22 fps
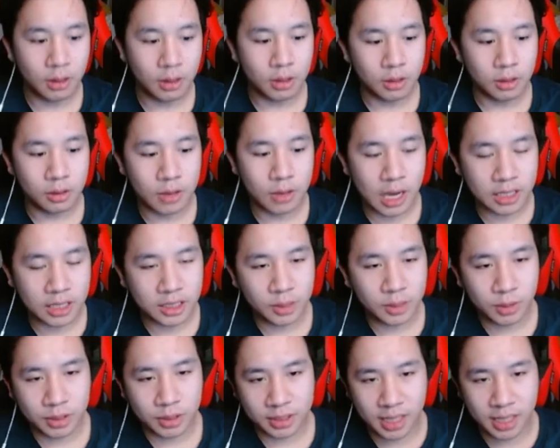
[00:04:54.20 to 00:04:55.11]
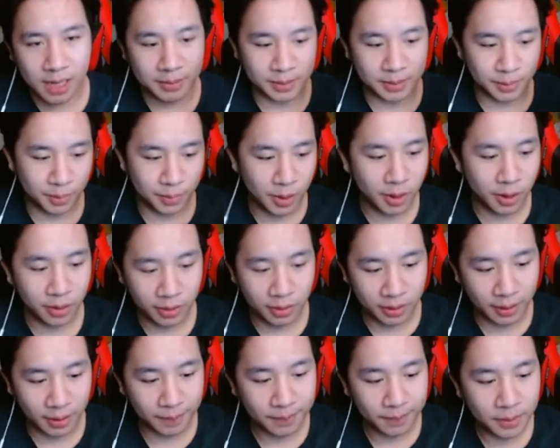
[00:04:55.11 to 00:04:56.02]
You actually want to times both of
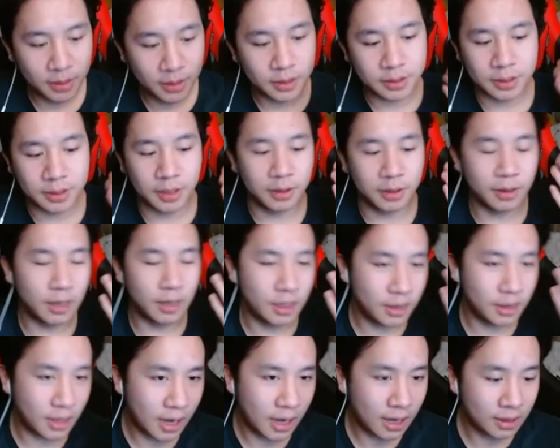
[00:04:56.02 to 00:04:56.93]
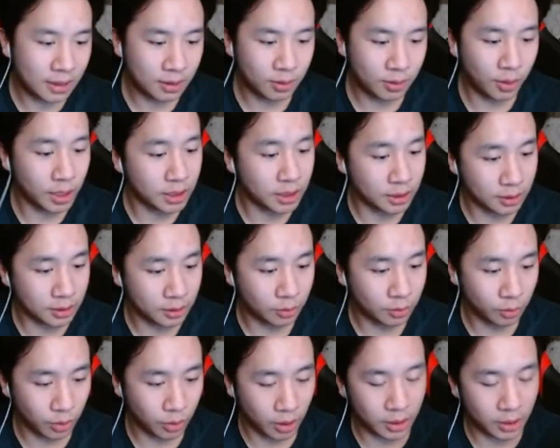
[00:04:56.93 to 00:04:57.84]
them. So in the other question,
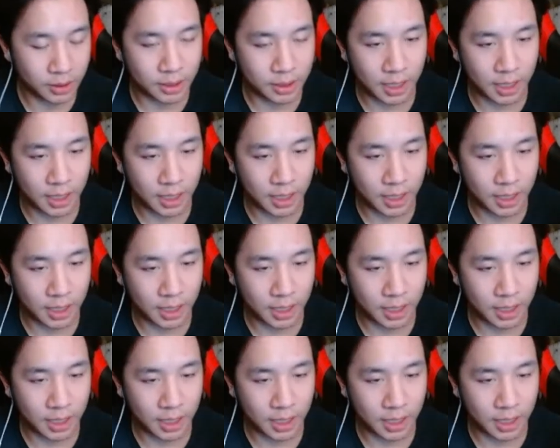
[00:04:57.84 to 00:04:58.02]
we only